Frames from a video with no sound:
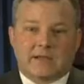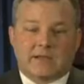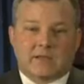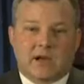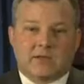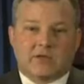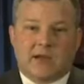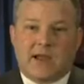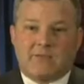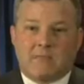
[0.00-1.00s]
in this
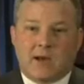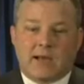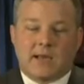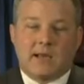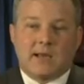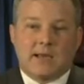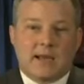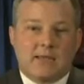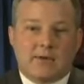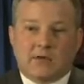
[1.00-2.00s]
country have money,
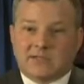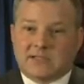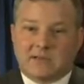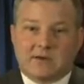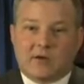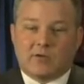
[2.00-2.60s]
and they're